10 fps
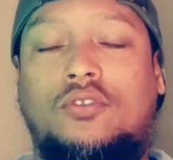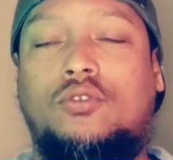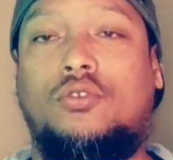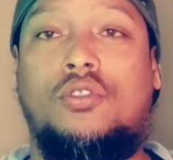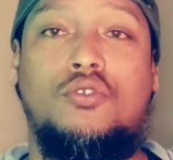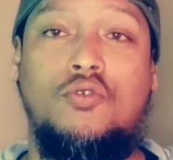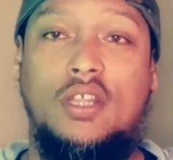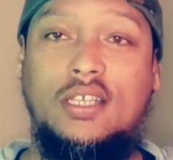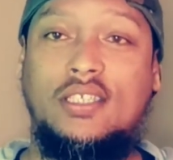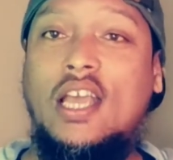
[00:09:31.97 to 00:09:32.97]
through
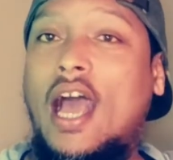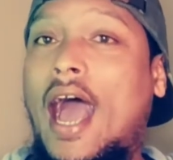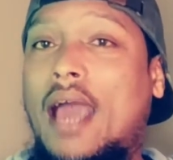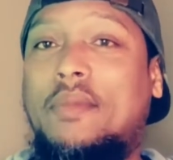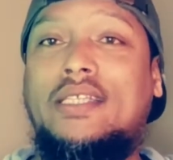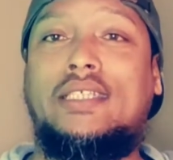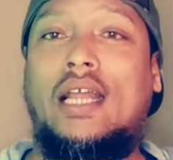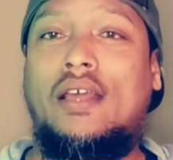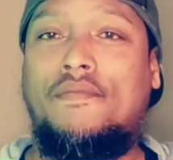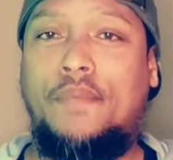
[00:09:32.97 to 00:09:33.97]
this. I
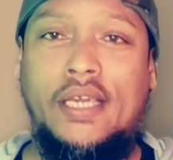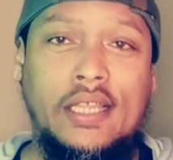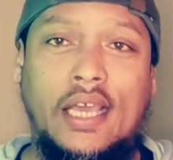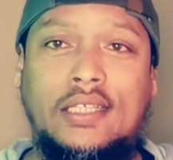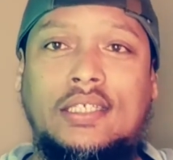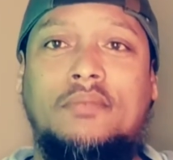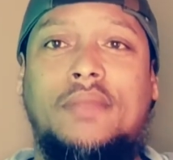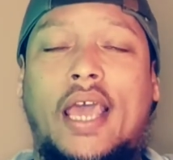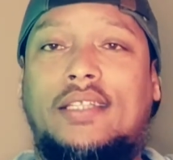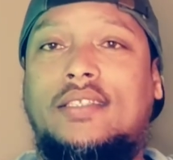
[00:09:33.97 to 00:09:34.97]
myself have been that
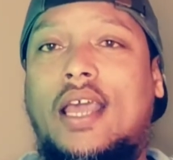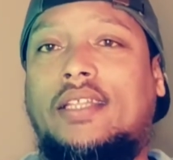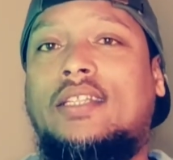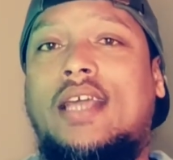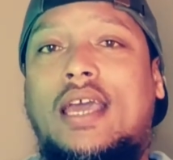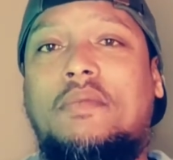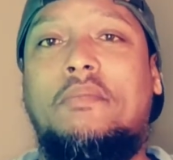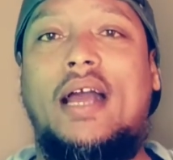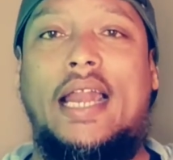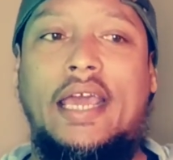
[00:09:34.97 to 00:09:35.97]
simp at the time in
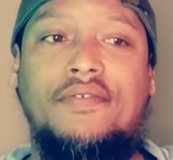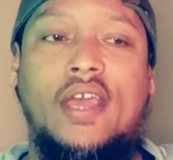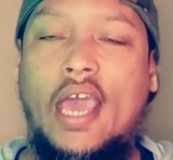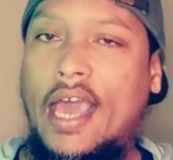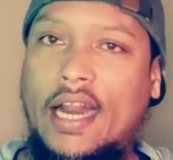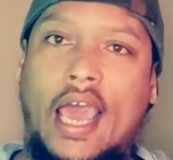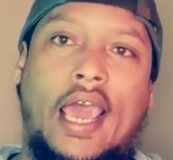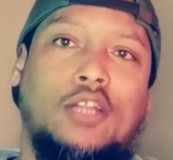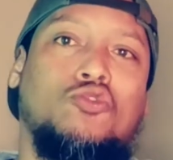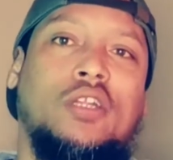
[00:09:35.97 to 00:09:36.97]
my life, and I
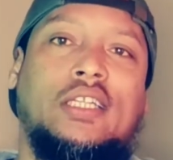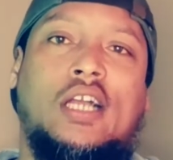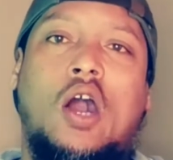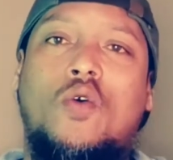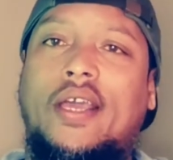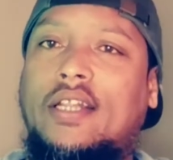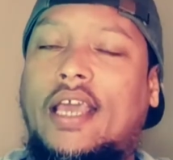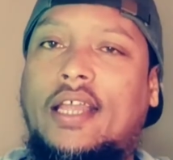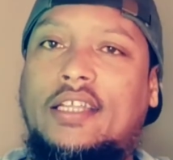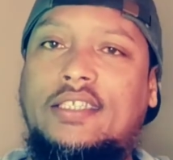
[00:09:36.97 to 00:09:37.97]
had to let go
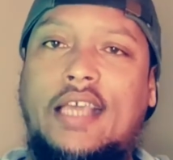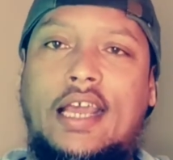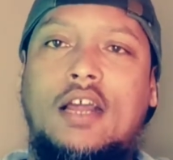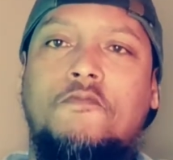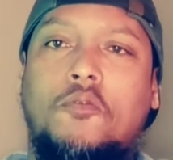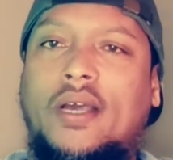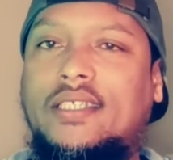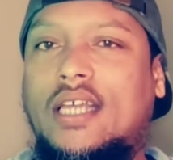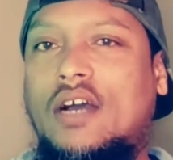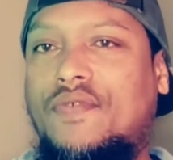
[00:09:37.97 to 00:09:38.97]
and stand up for
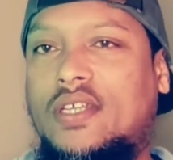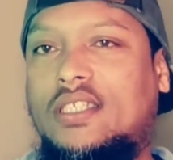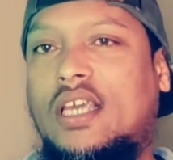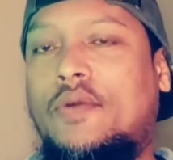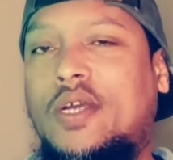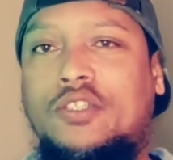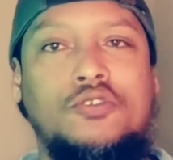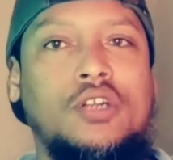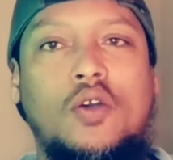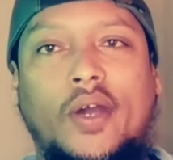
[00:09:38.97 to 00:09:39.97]
myself and say, what, you
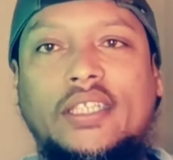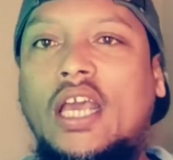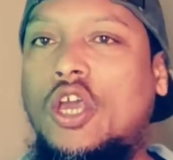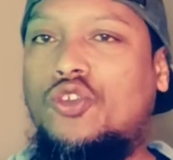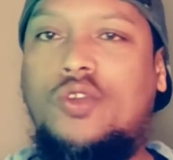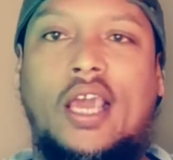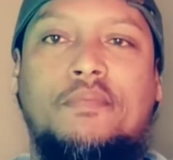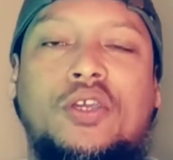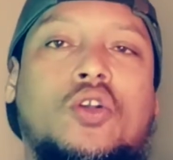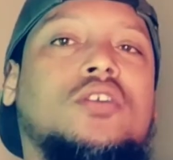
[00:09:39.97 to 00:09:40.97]
know what, You can
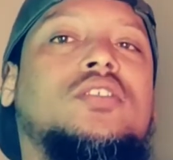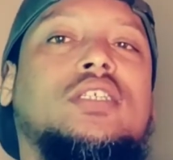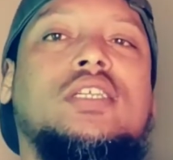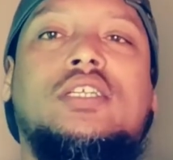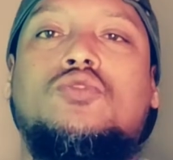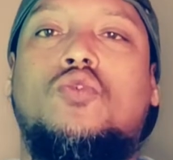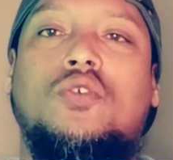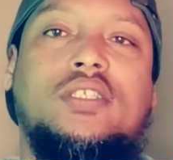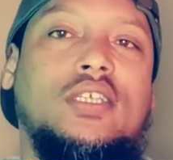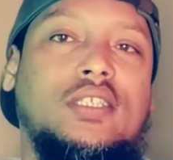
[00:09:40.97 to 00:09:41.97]
be considerate
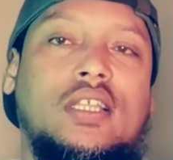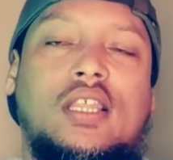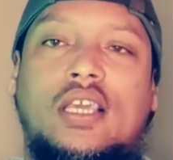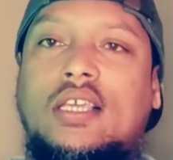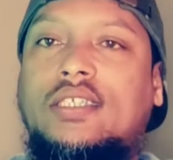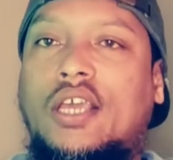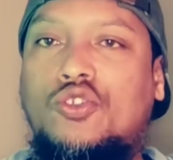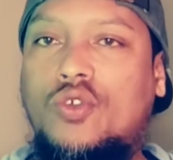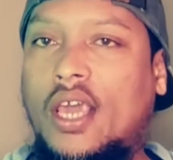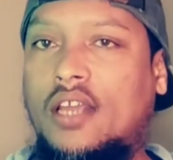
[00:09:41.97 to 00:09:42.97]
towards certain things, and
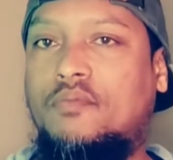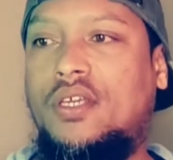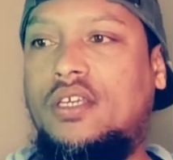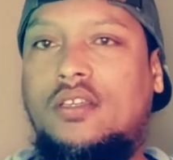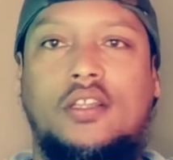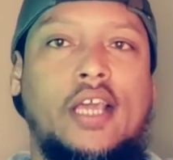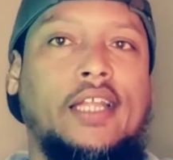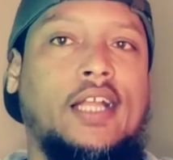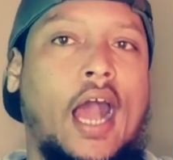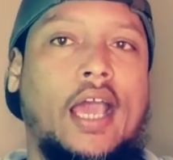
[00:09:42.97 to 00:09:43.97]
you can be
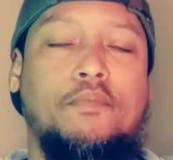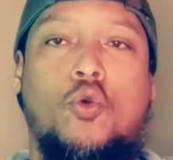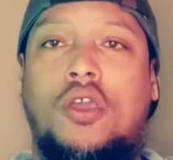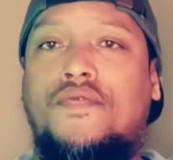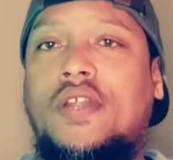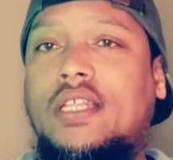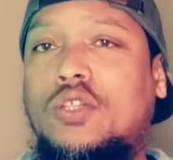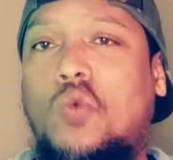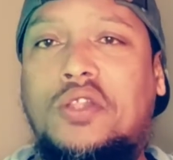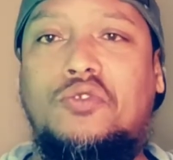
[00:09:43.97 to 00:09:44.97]
that guy, boyfriend that
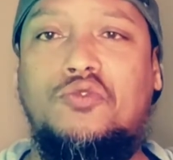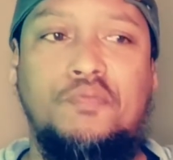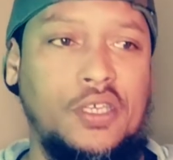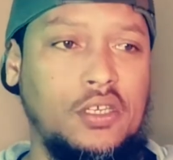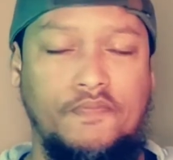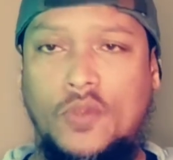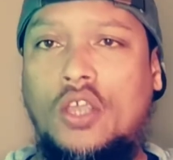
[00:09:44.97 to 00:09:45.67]
wanted to be,